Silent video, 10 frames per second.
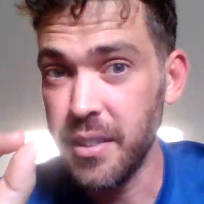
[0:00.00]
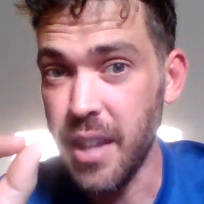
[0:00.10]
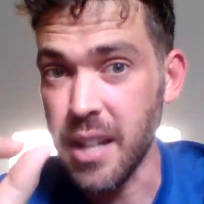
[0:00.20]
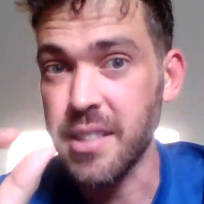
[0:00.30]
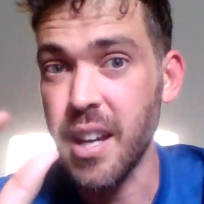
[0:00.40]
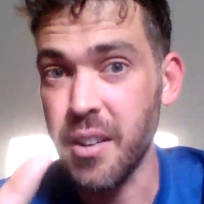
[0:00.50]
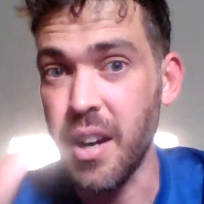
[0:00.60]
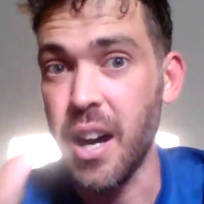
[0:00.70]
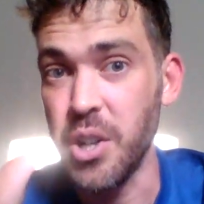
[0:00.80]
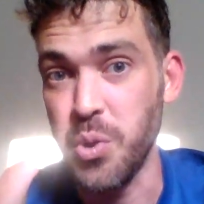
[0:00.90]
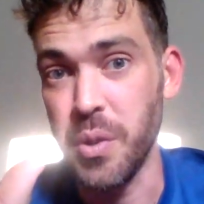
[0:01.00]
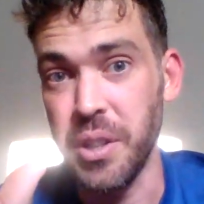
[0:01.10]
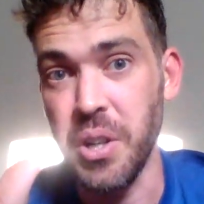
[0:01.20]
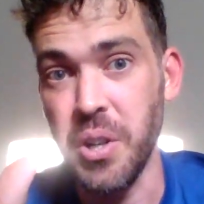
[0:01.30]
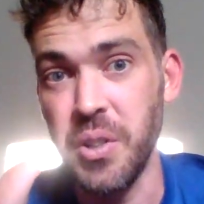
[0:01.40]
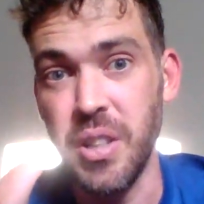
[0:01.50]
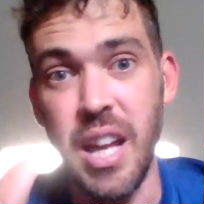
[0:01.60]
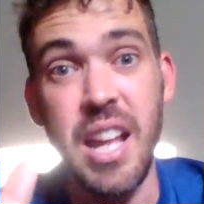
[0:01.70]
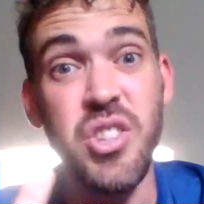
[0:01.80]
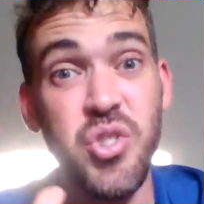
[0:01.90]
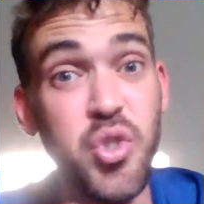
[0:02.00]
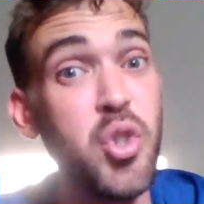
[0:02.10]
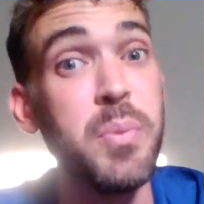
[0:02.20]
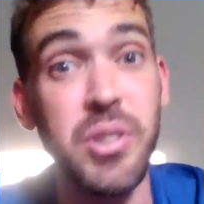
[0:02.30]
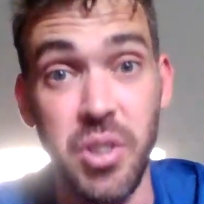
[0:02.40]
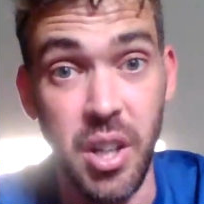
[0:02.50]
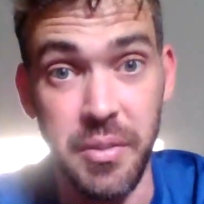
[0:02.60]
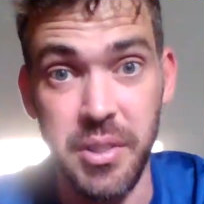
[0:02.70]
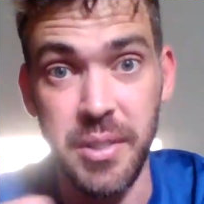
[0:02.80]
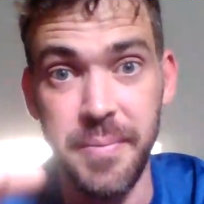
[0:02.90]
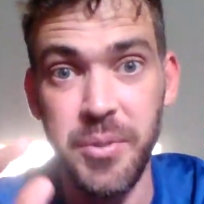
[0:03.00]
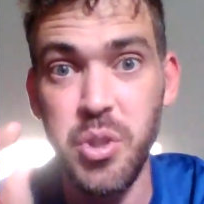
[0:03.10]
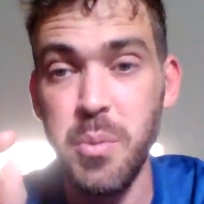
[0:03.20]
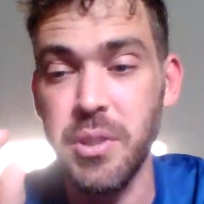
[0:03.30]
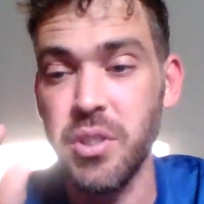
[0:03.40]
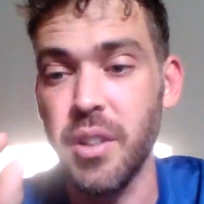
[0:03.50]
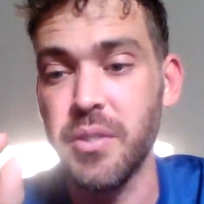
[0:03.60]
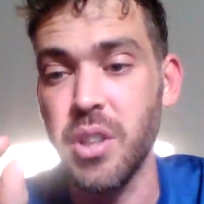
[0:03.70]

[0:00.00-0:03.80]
that's how hard you want to go. It's super soft, super soft.